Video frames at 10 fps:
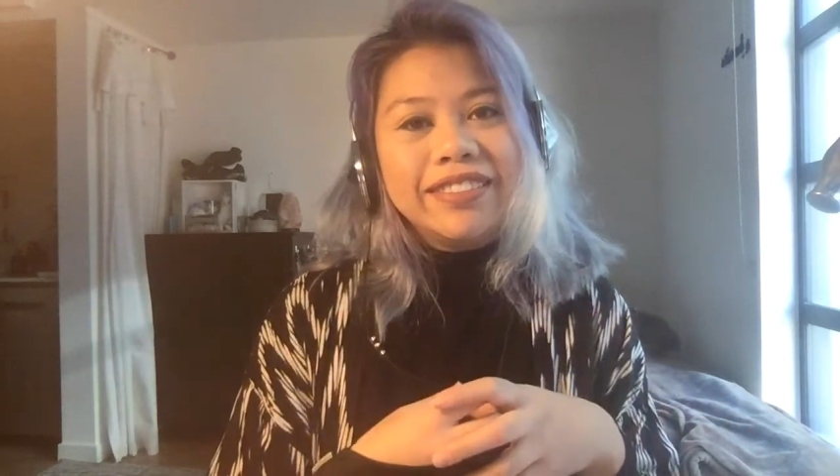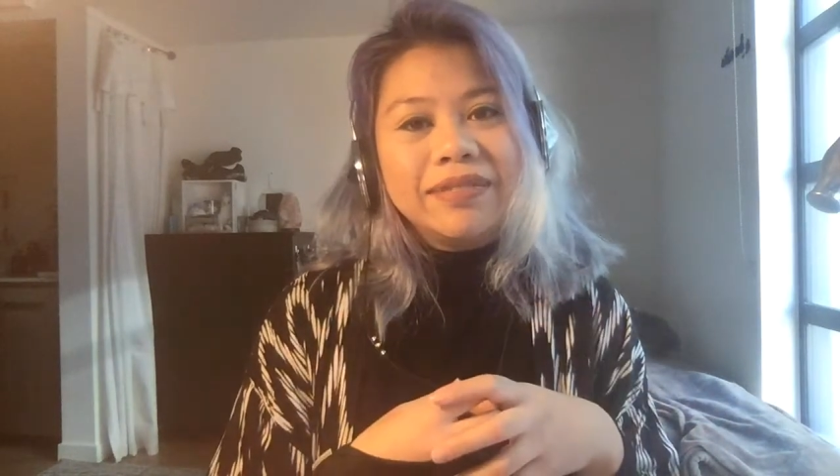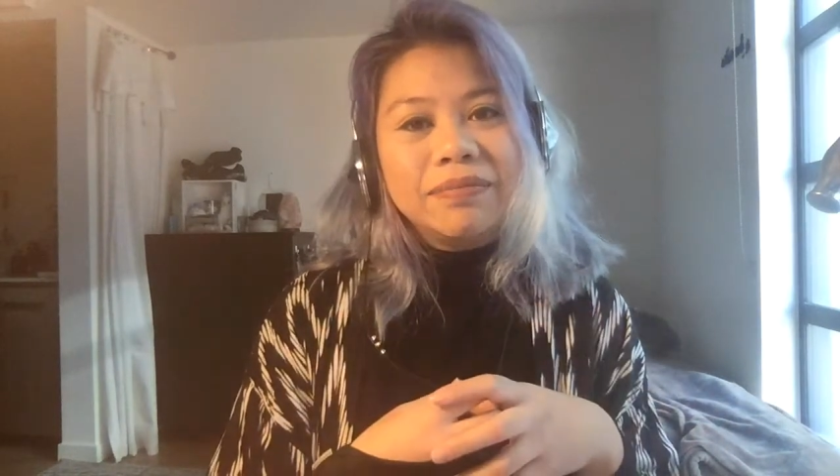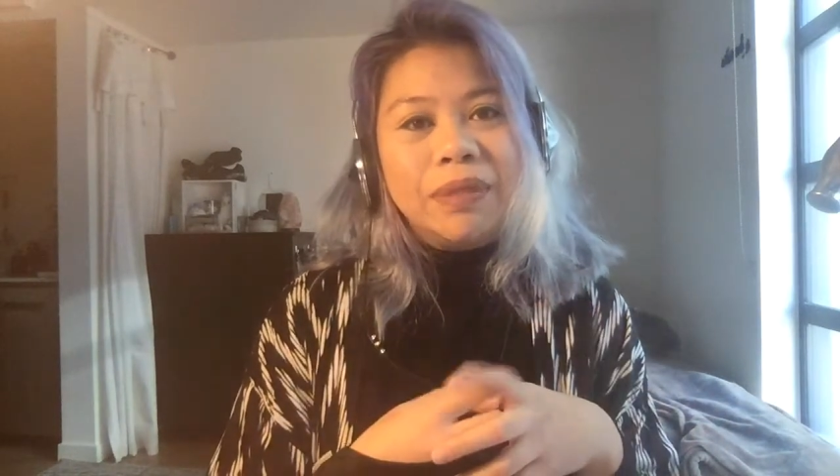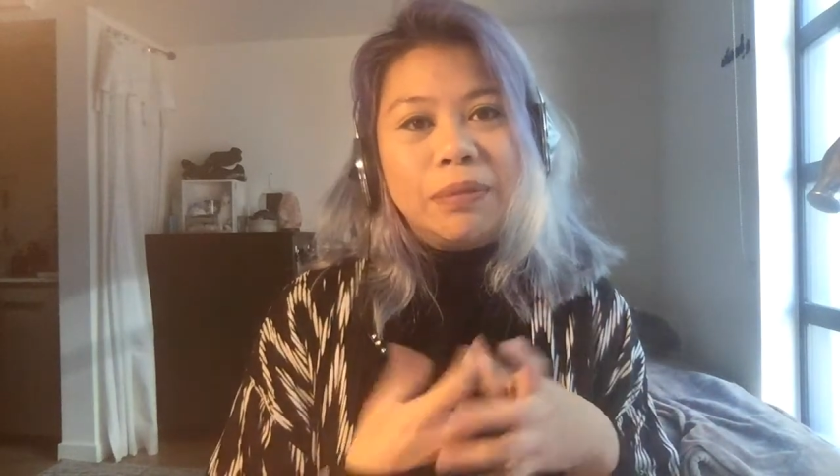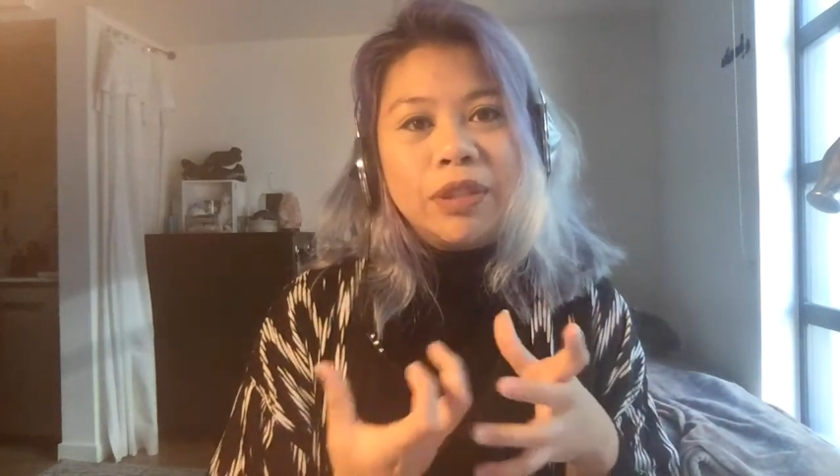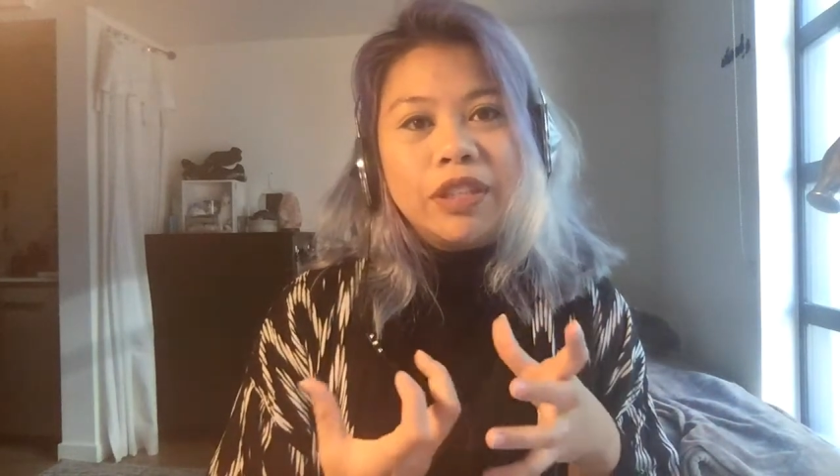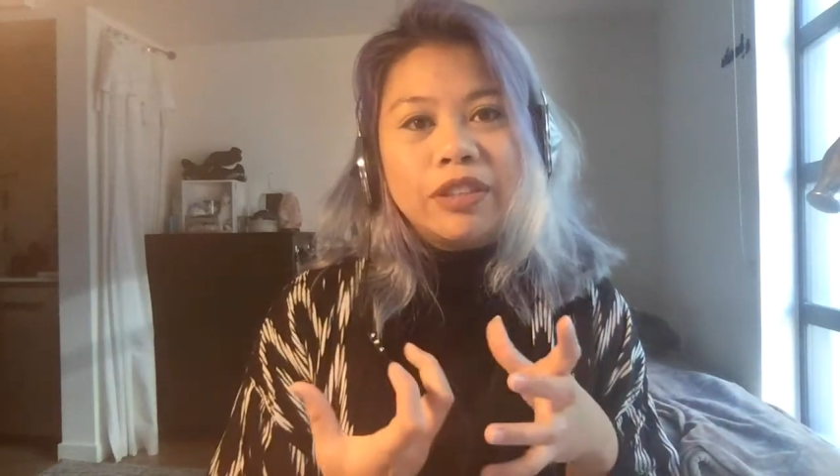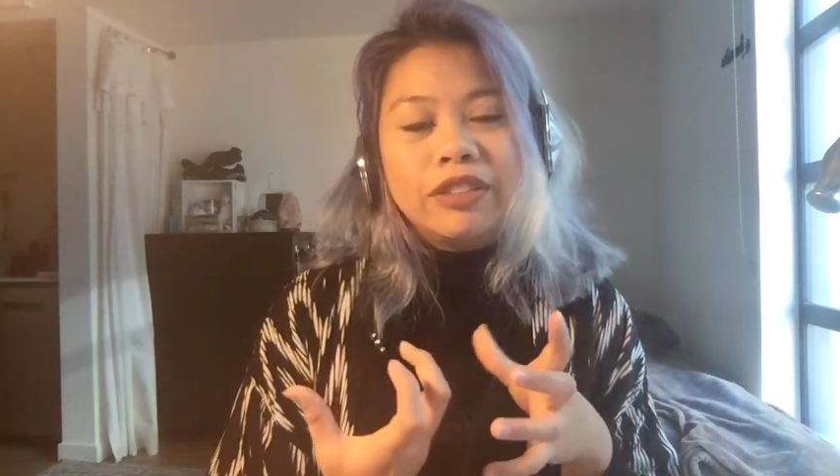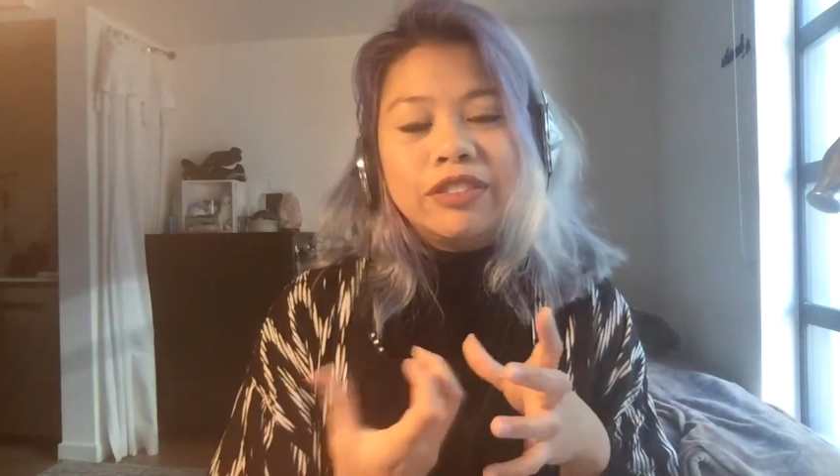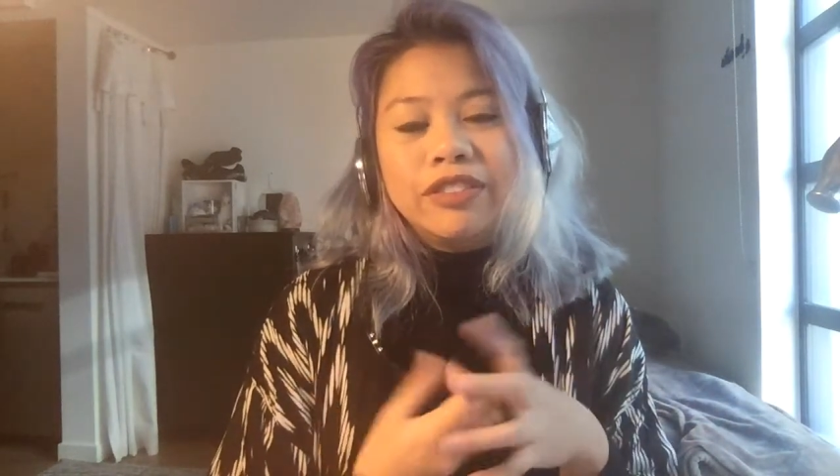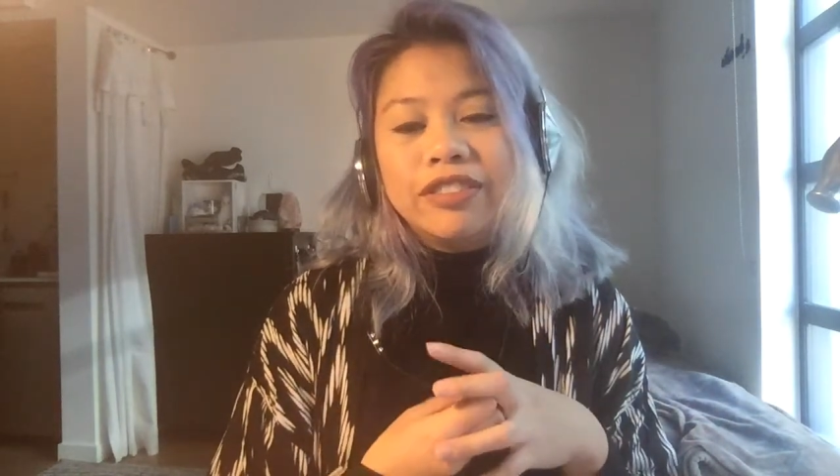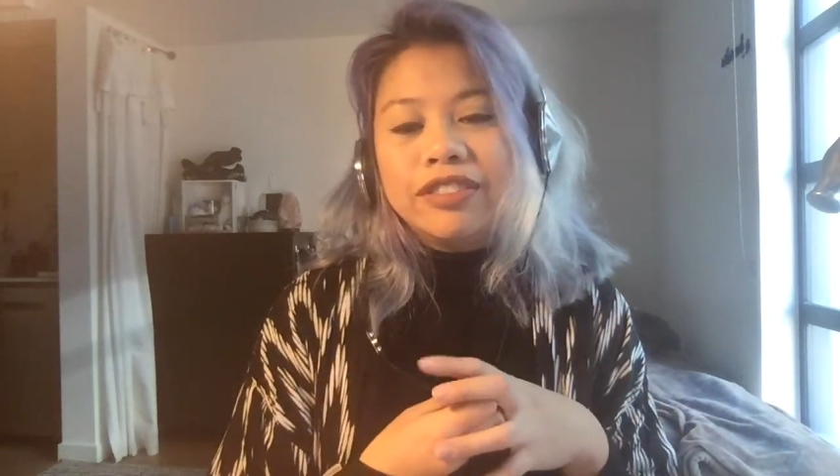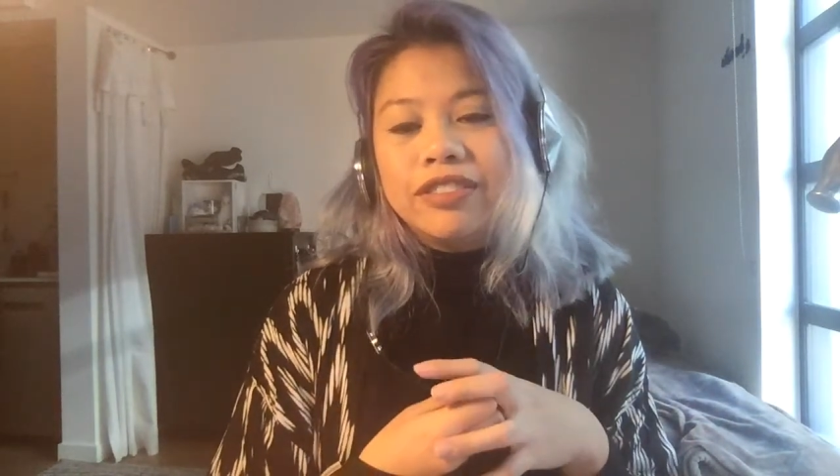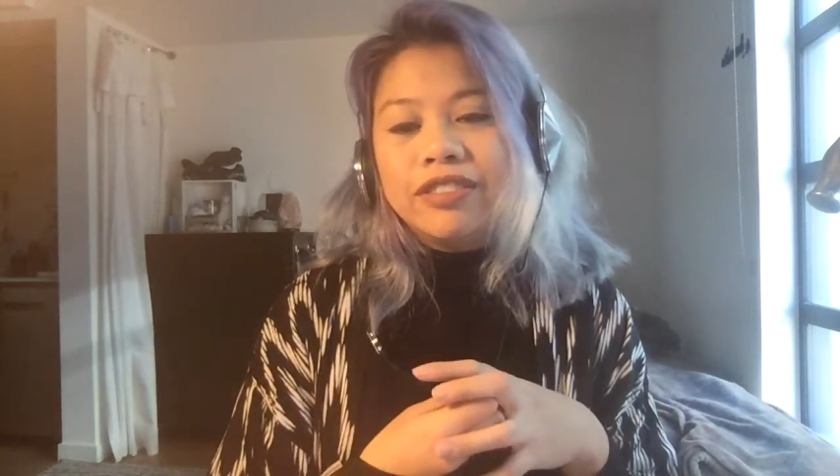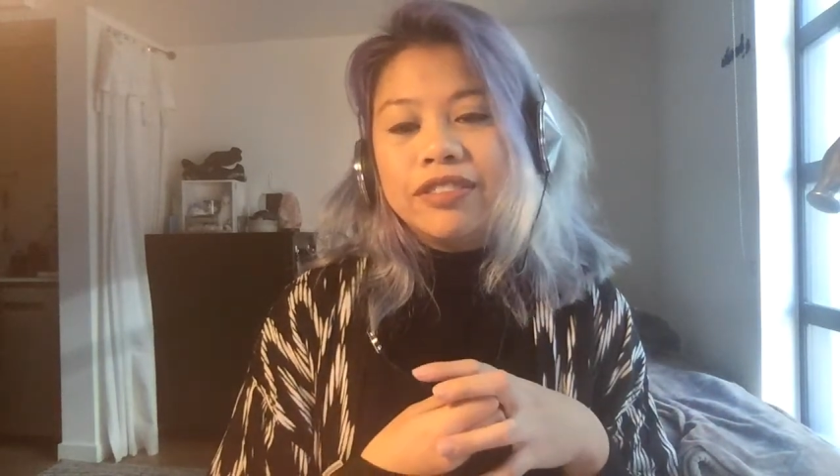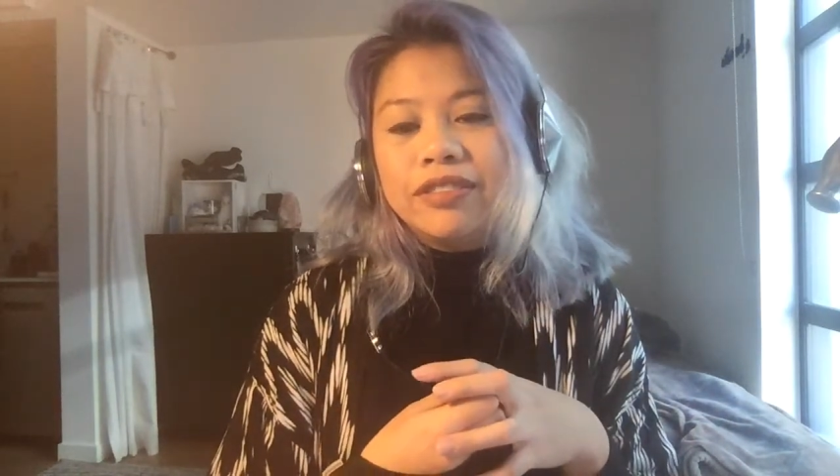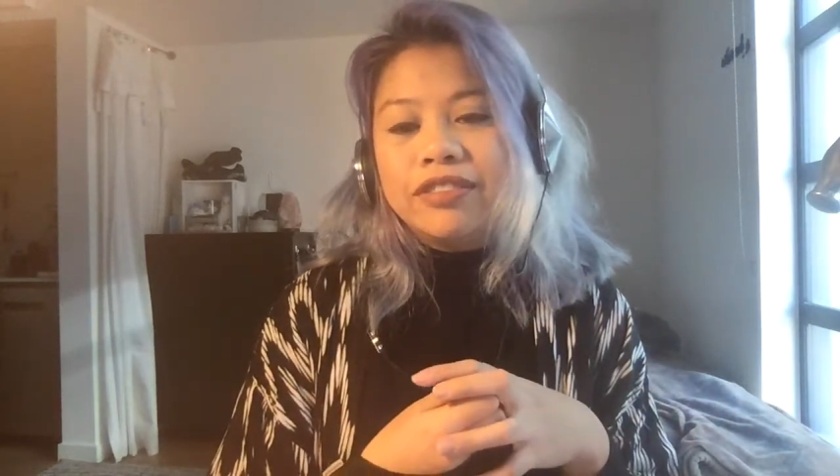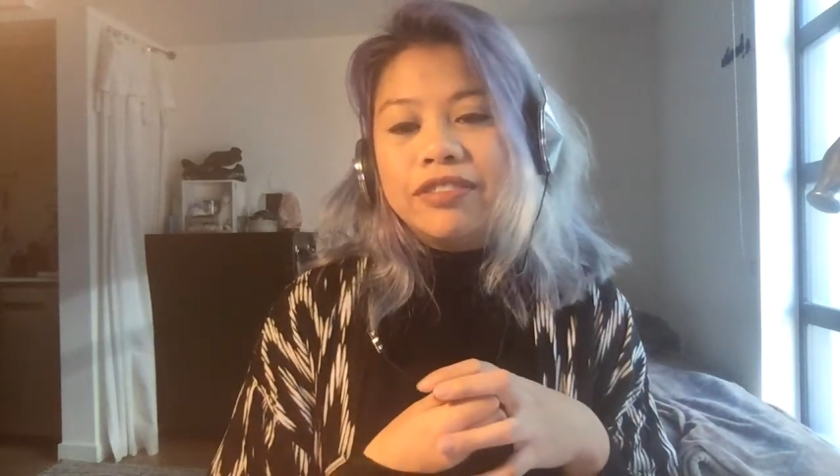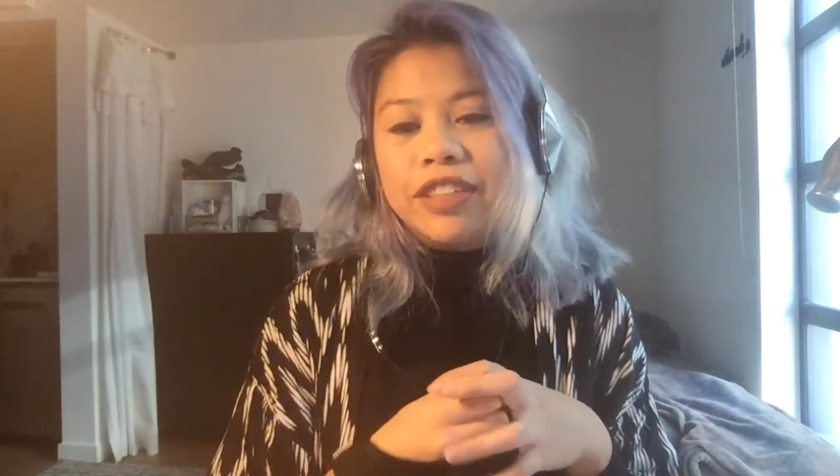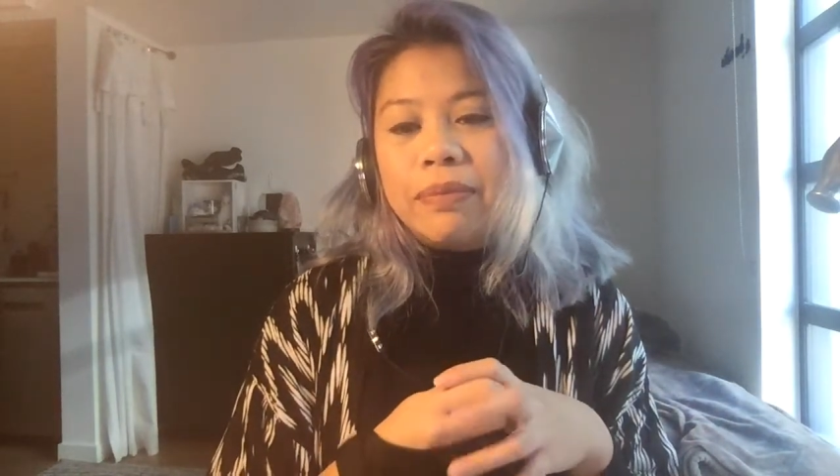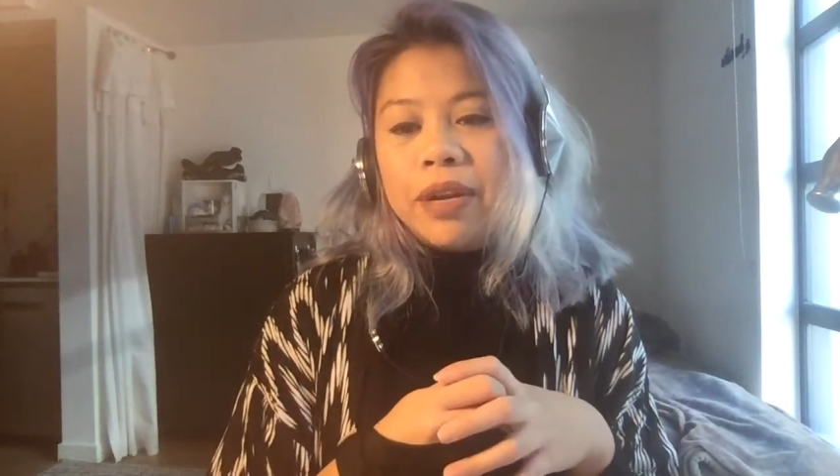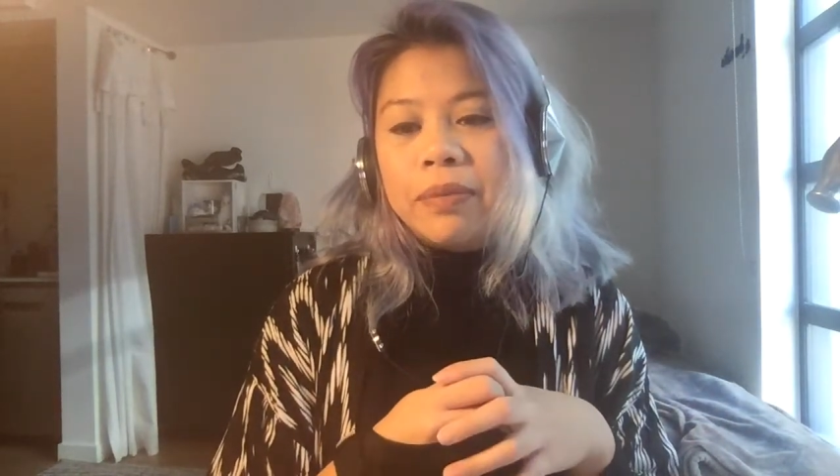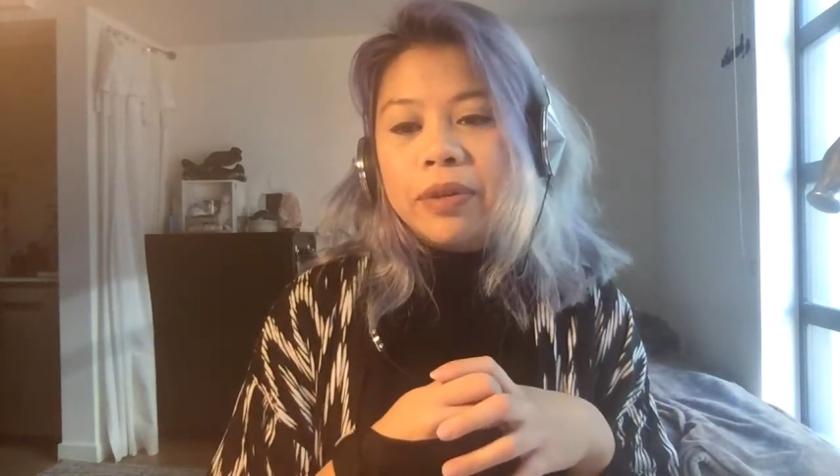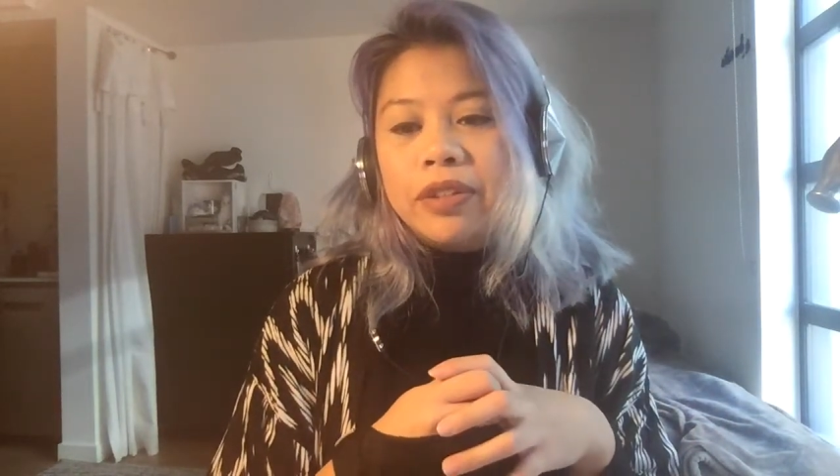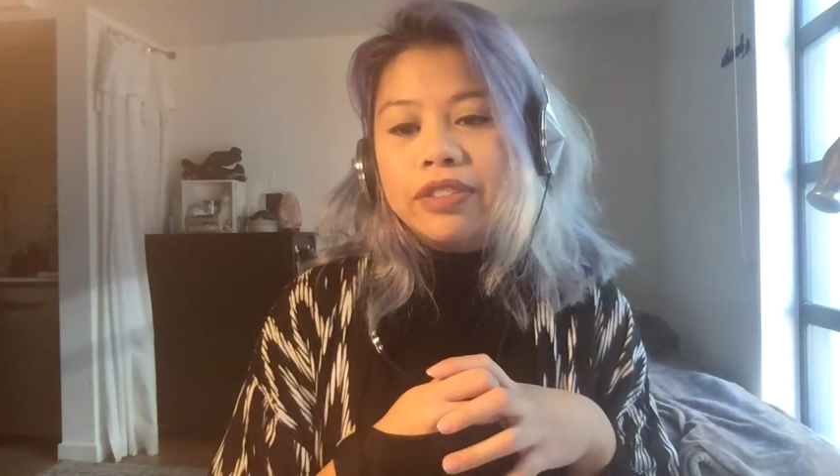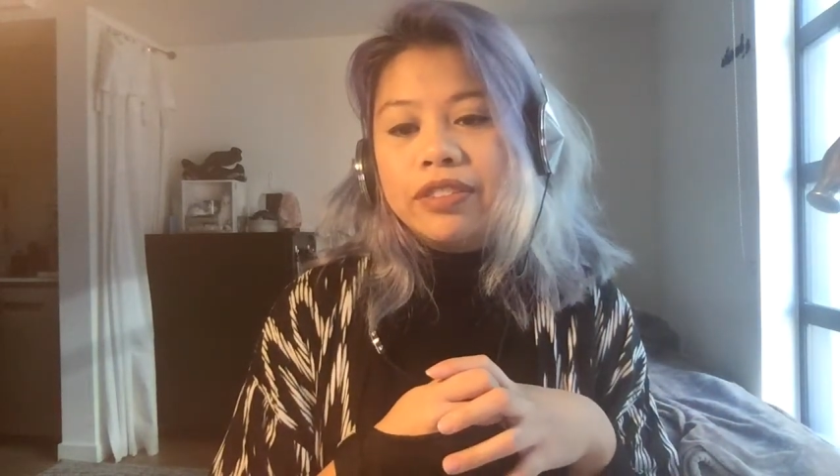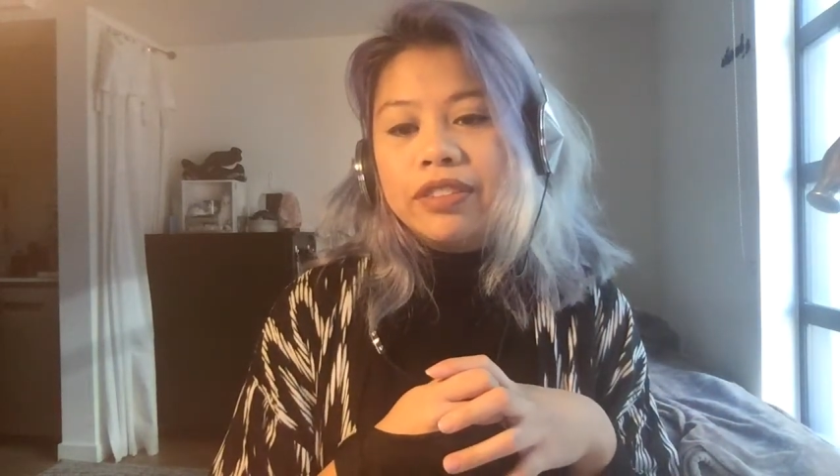people go very minimal.